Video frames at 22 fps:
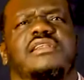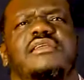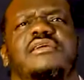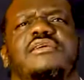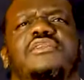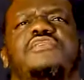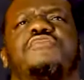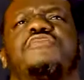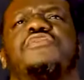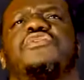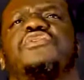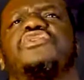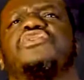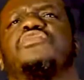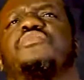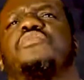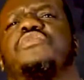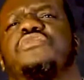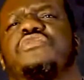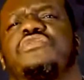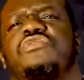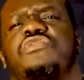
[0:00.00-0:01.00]
Lord, you've not
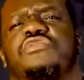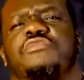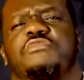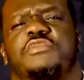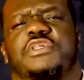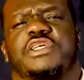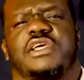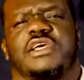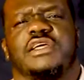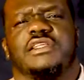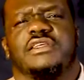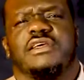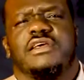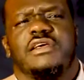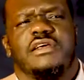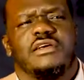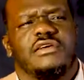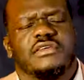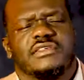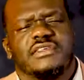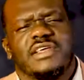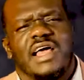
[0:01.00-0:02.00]
spoken to me yet.
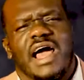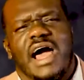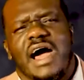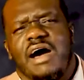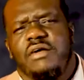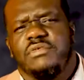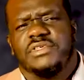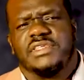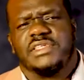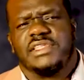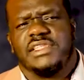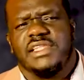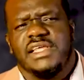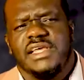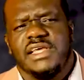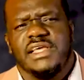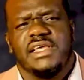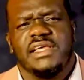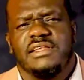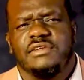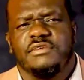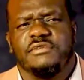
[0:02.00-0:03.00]
Because I was
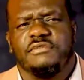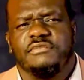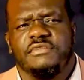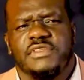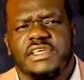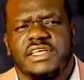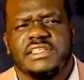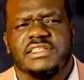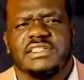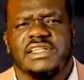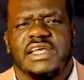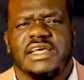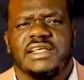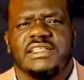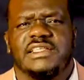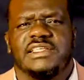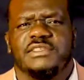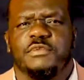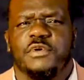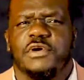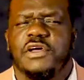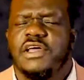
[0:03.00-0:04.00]
thinking of this like
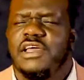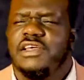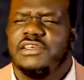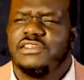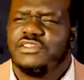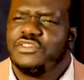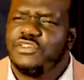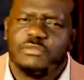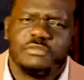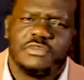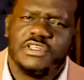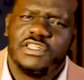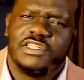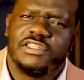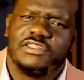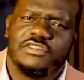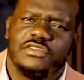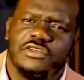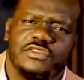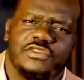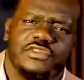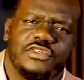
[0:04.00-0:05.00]
this, but something
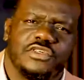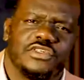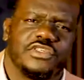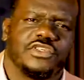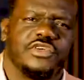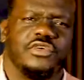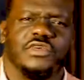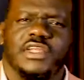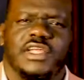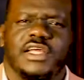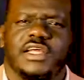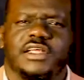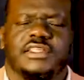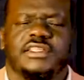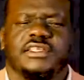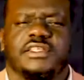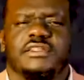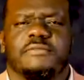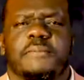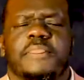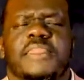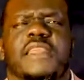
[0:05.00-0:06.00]
is not just
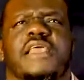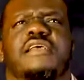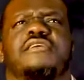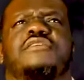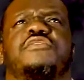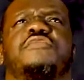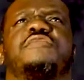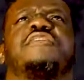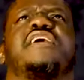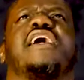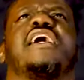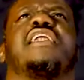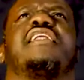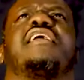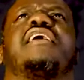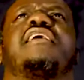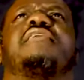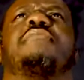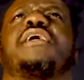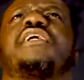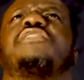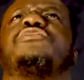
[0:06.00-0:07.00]
connecting. So,
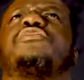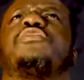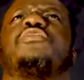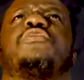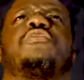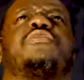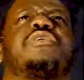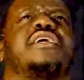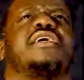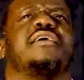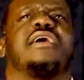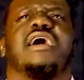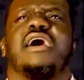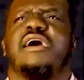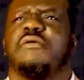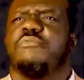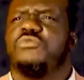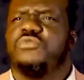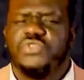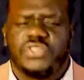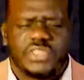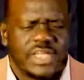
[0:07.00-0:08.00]
Father, Matore
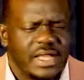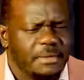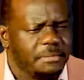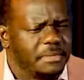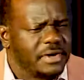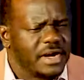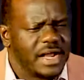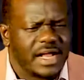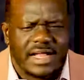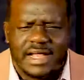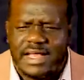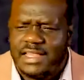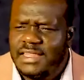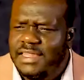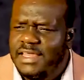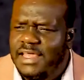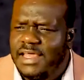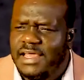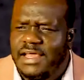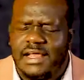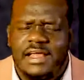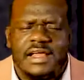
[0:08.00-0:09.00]
Kabusa
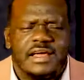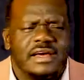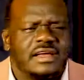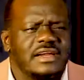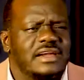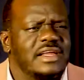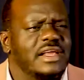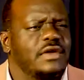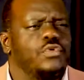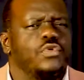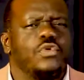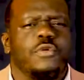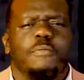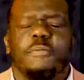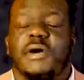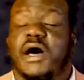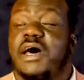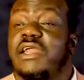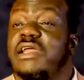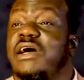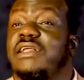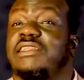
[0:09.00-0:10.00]
Prakadia,
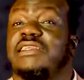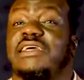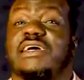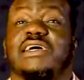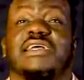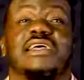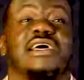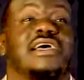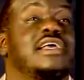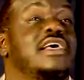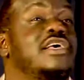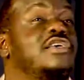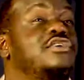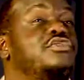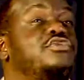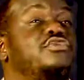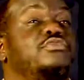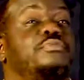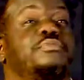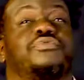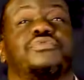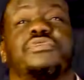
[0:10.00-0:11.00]
Rekubaratata.
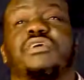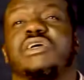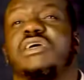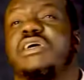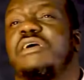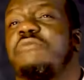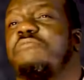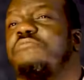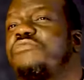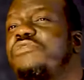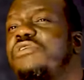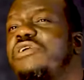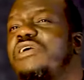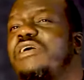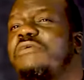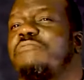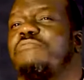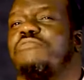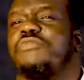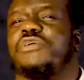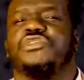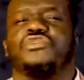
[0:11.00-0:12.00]
You pray and pray
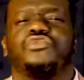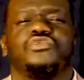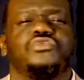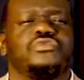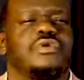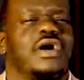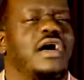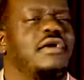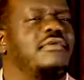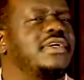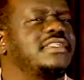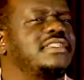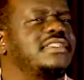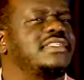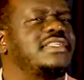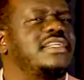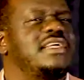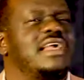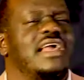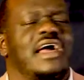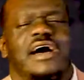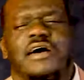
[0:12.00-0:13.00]
and pray two hours,
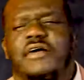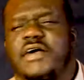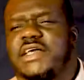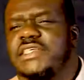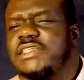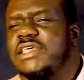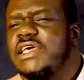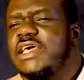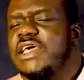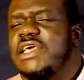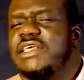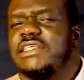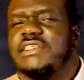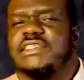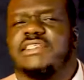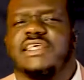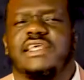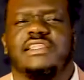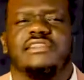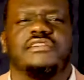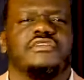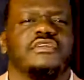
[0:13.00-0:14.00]
three hours. He
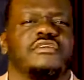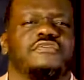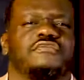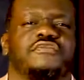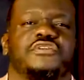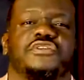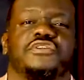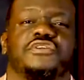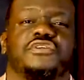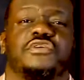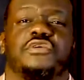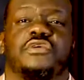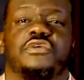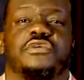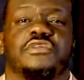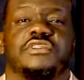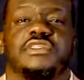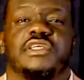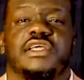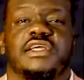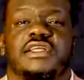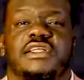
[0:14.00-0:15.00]
said nothing to you
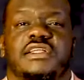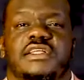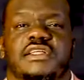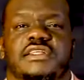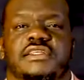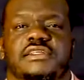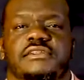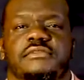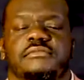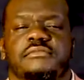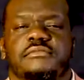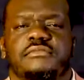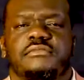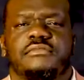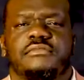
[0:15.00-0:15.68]
concerning it.